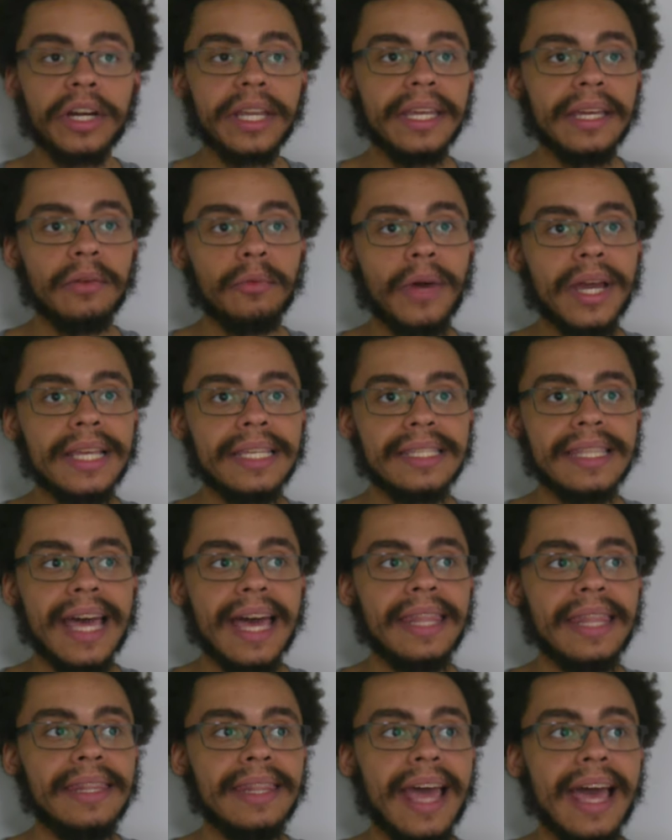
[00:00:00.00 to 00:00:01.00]
working in ways
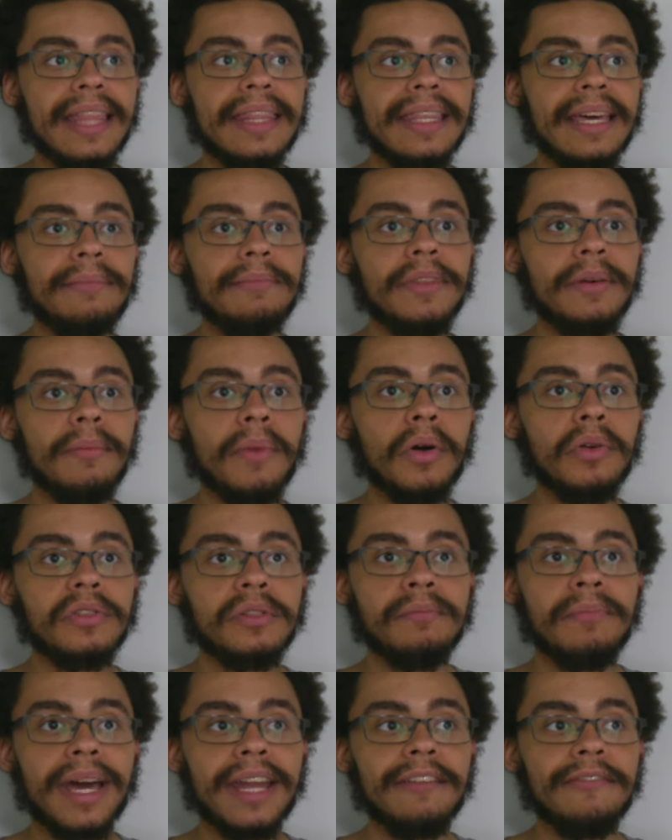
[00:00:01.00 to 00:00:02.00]
that net them the
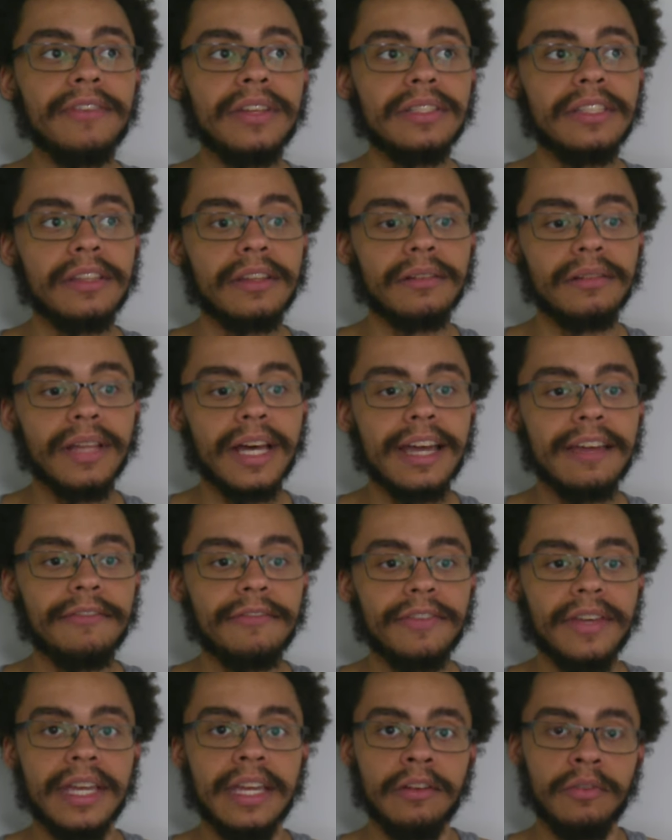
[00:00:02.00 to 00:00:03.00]
most benefit to their
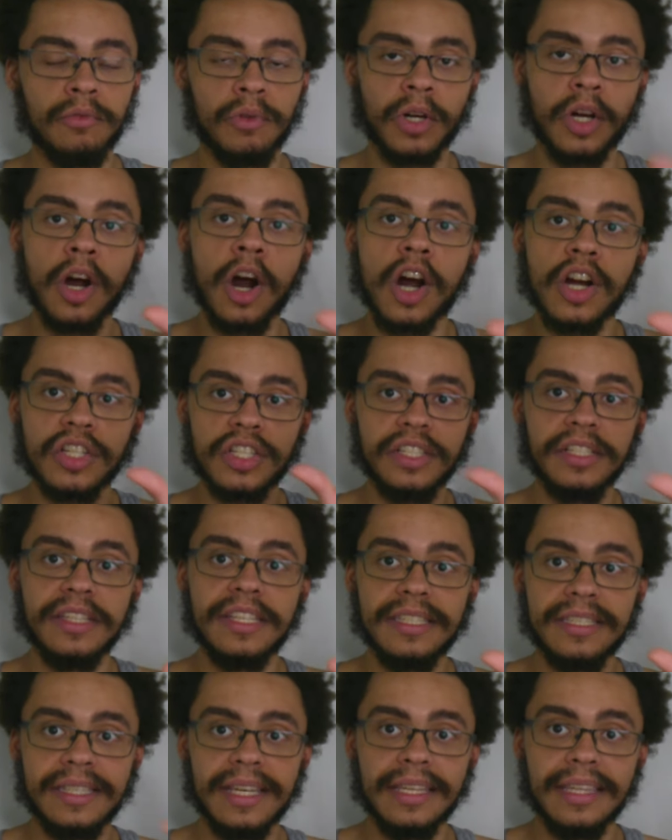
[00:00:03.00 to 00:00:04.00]
life in regards to
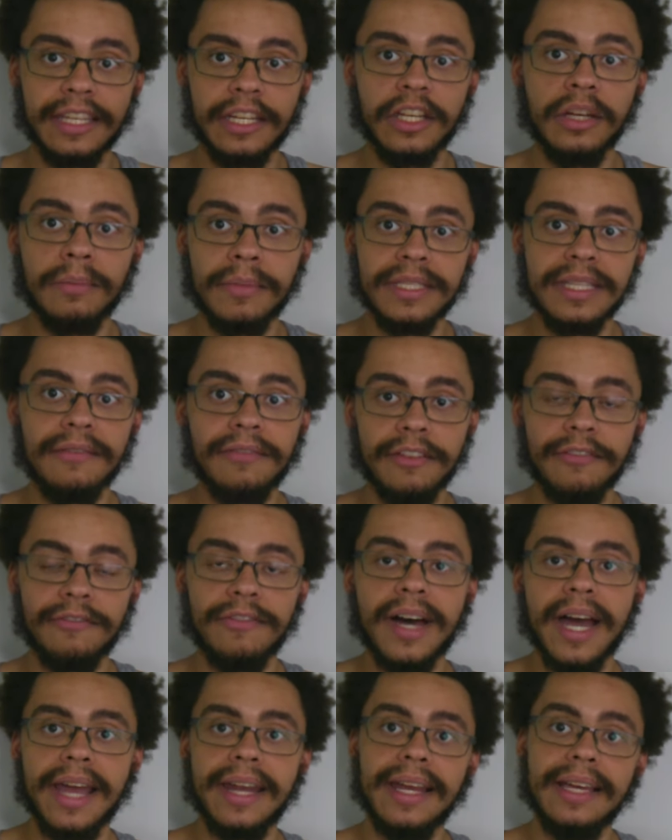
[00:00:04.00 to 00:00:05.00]
this thing that humans have
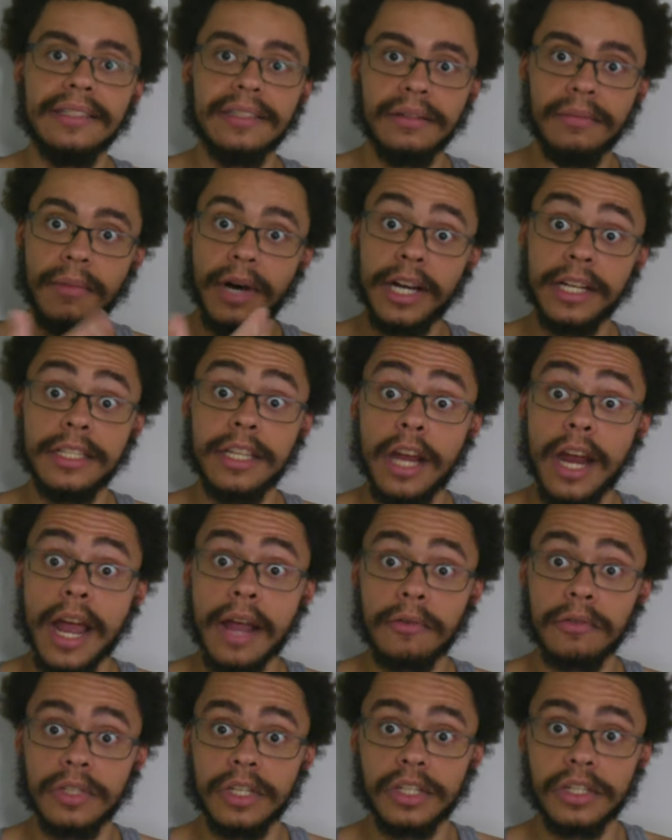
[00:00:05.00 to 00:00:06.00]
defined as in monetary
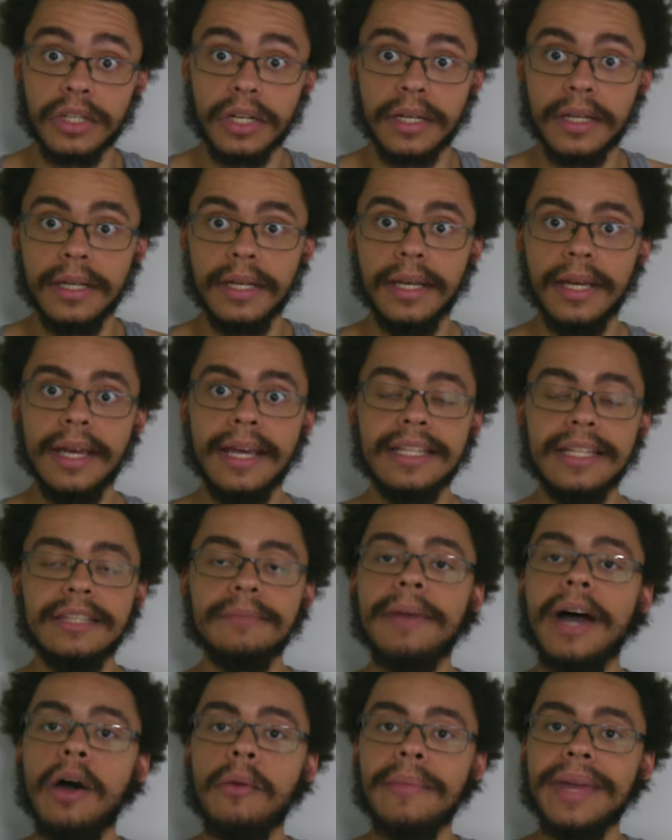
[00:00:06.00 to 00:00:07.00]
acquisition.
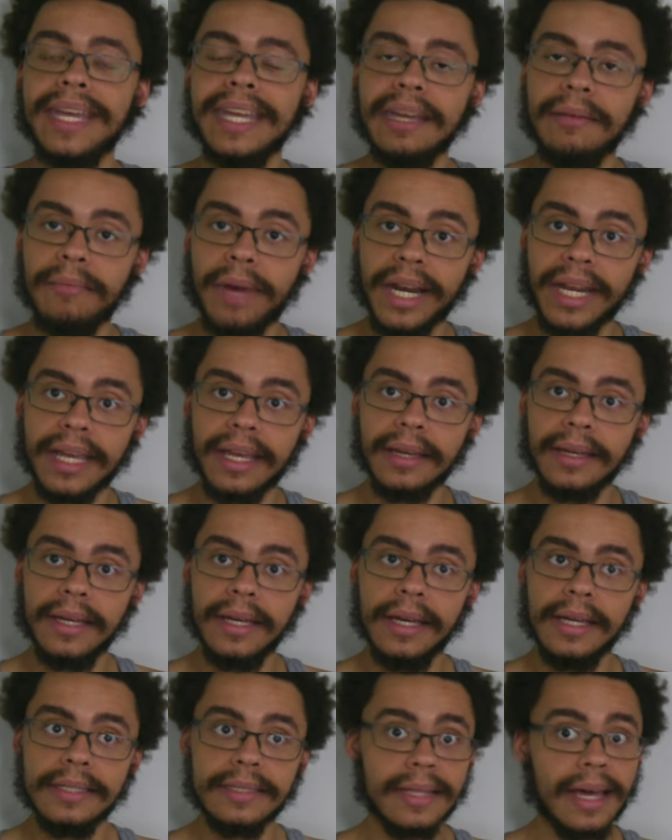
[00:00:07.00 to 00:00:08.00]
It's about making money.
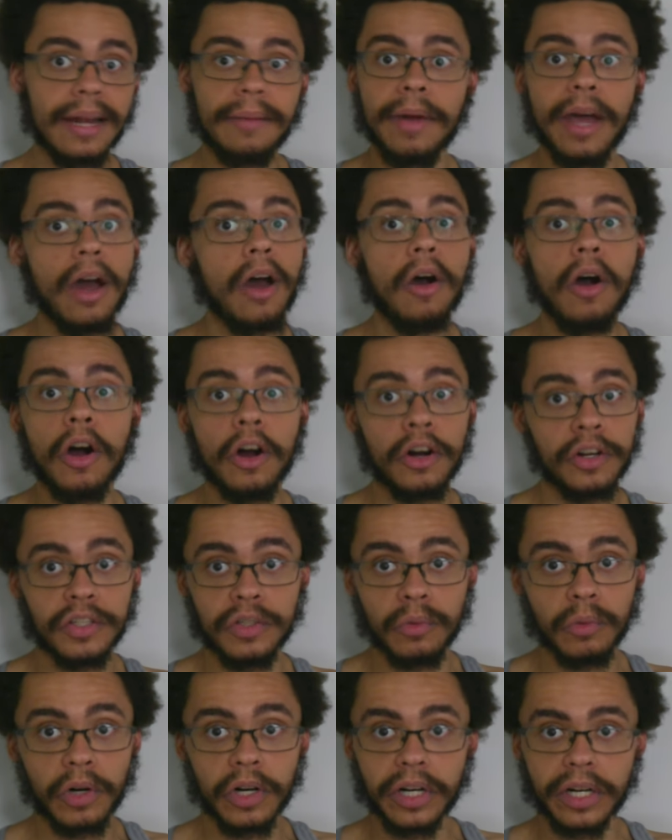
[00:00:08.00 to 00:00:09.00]
It's not about how
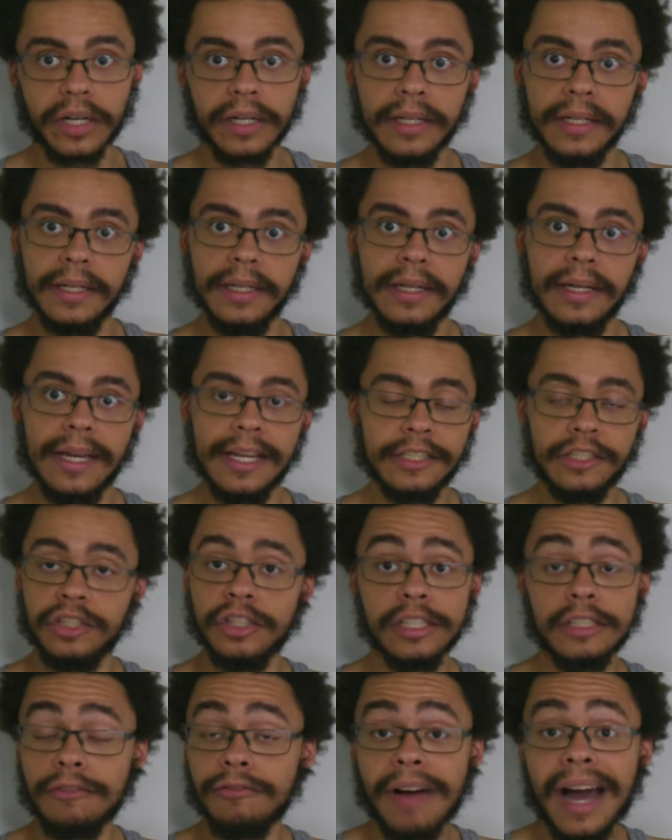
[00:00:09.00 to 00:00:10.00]
hard you work. It's
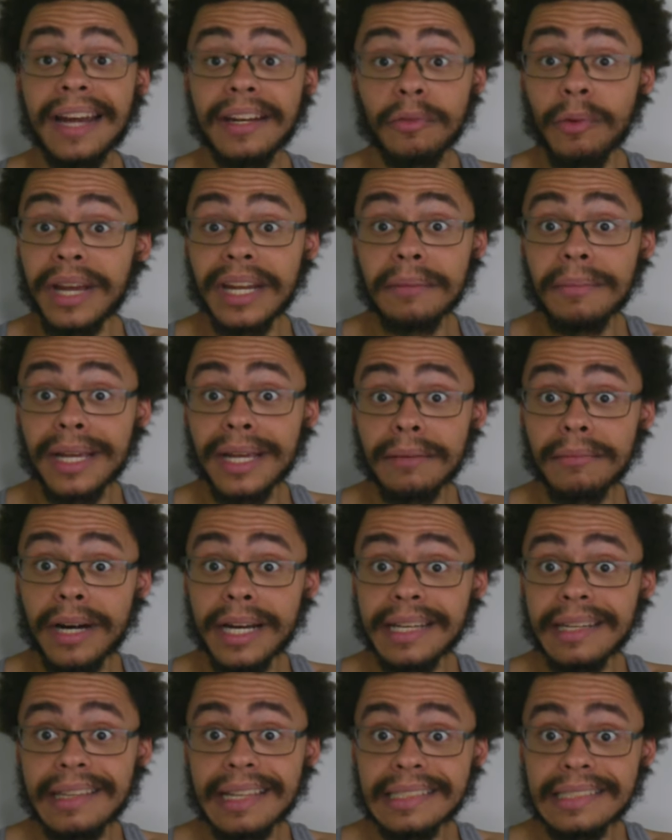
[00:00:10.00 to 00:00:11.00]
just find a way to make
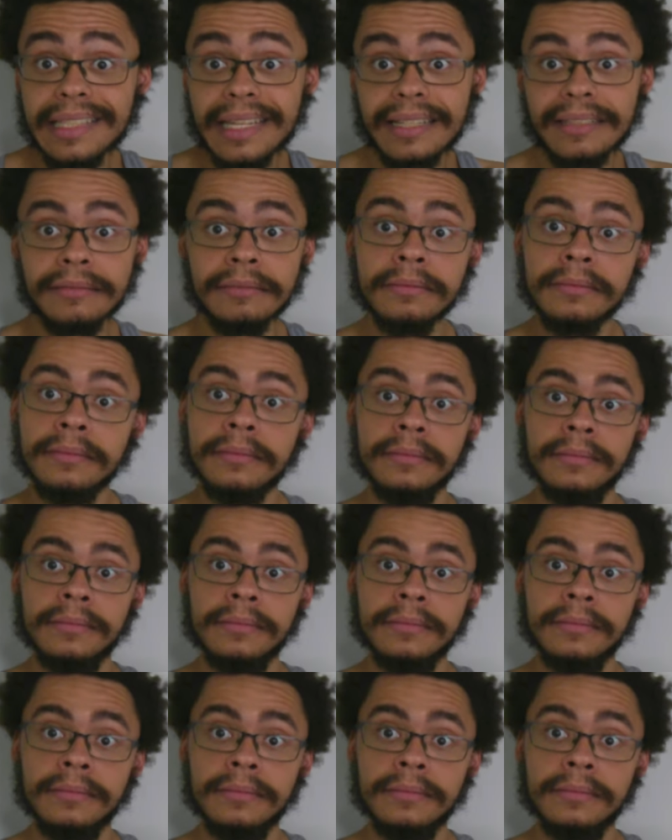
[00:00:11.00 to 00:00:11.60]
money. That's it.